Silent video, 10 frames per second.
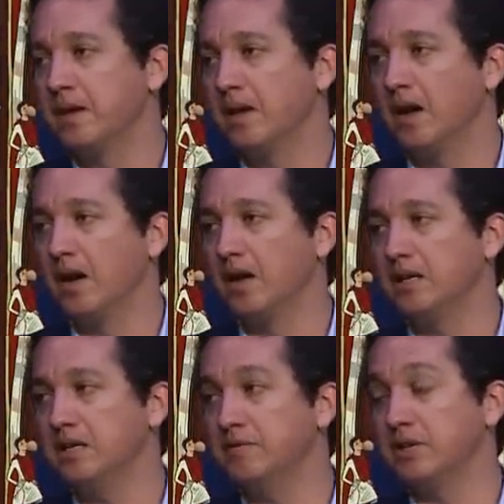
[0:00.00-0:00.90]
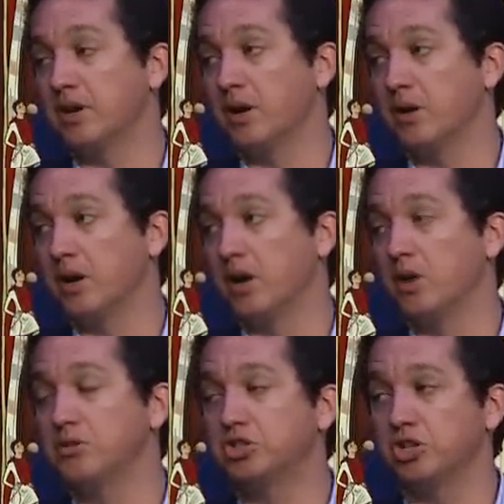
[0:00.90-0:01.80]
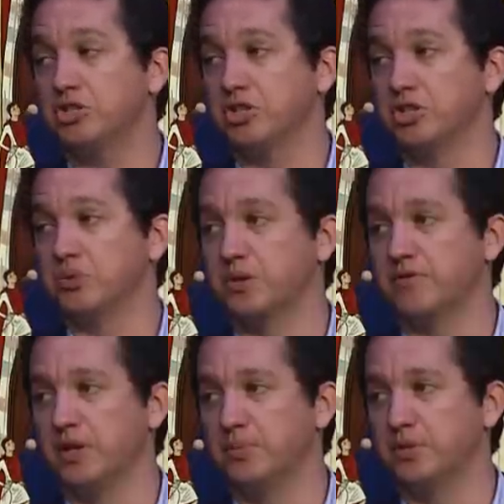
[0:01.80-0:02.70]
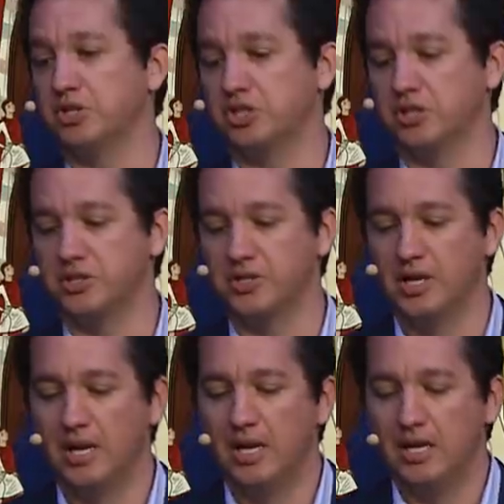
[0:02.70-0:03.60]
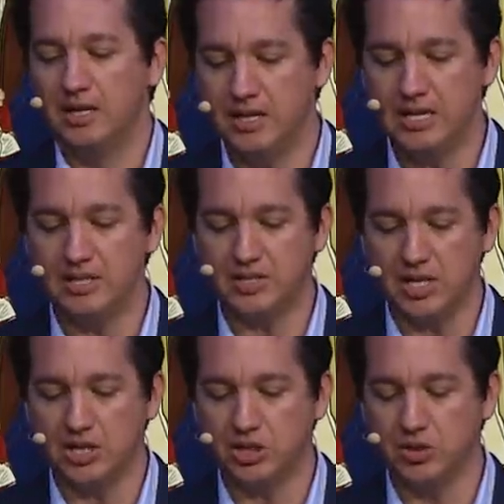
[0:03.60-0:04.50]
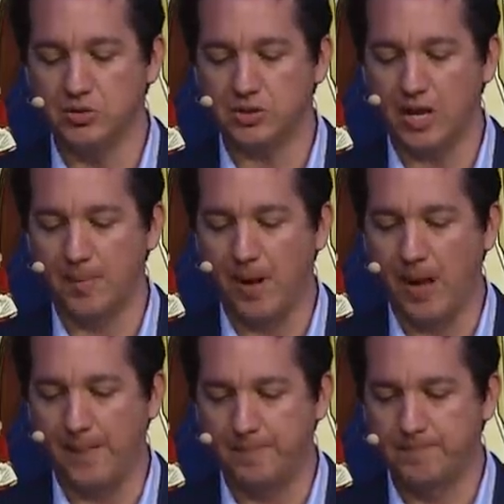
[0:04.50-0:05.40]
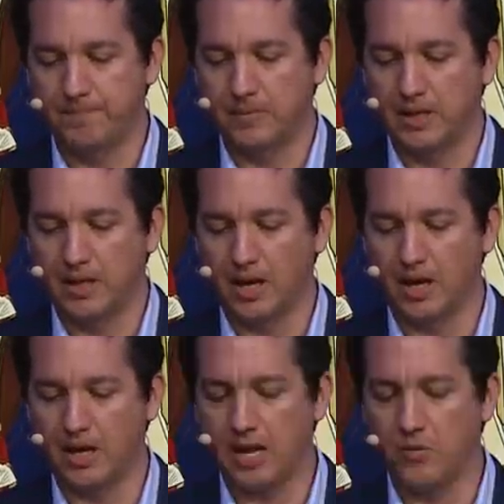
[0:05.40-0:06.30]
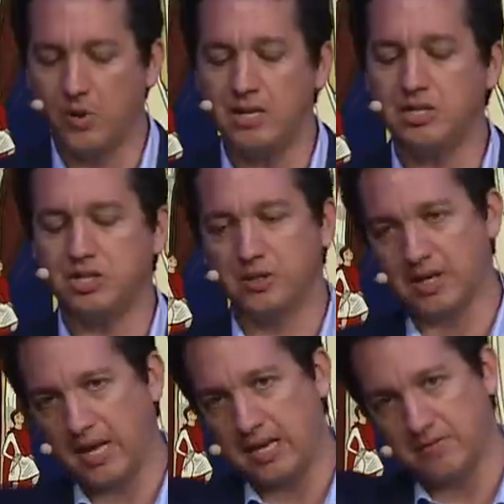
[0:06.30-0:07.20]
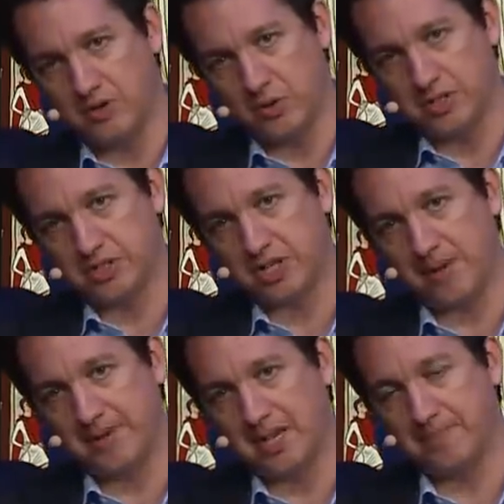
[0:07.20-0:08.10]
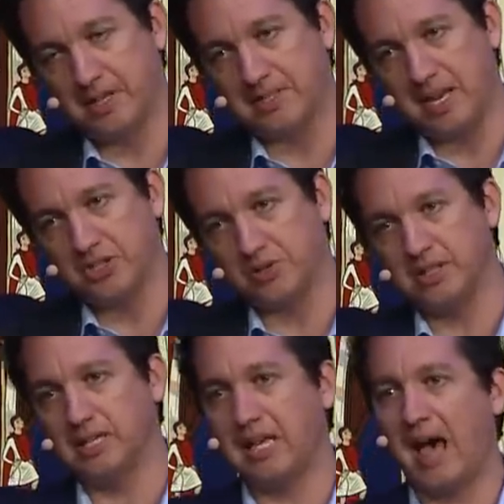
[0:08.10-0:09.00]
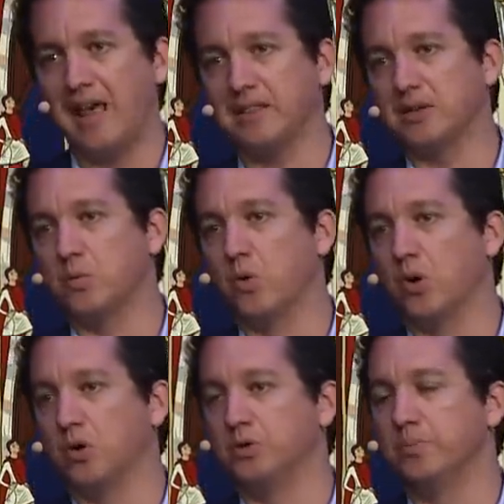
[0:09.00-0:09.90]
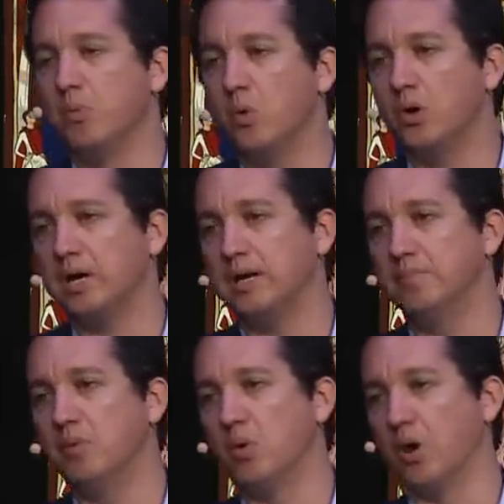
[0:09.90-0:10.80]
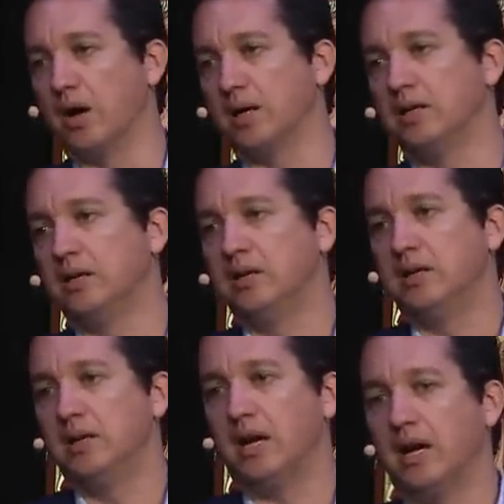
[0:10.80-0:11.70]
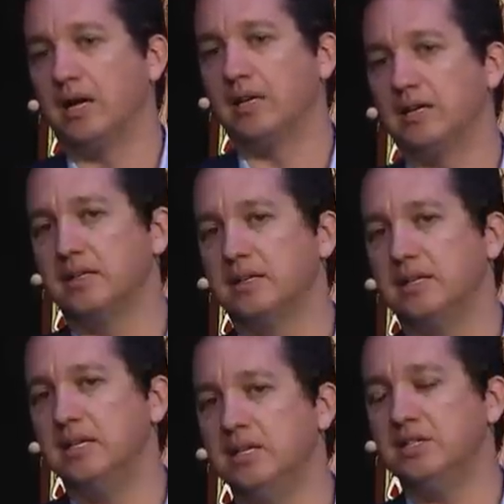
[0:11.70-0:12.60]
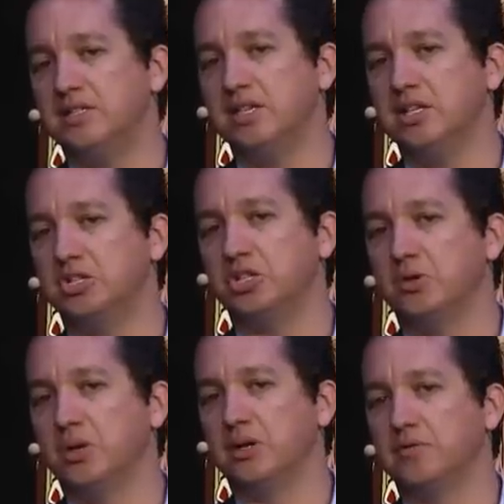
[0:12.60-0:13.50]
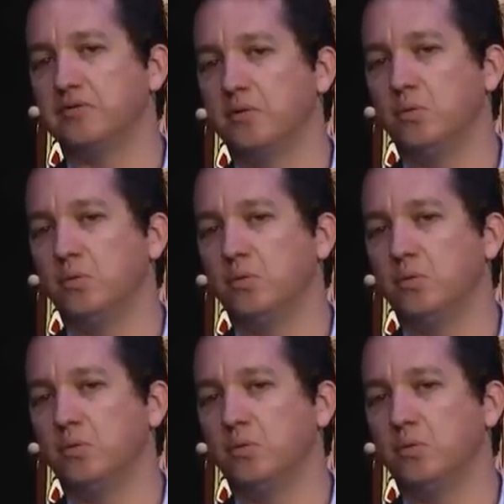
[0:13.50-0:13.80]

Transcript: uh, even in our, our own churches with fellow parishioners, these issues come up. Uh, and one issue that I have noticed coming up that's entering the Catholic world more and more uh, is the issue of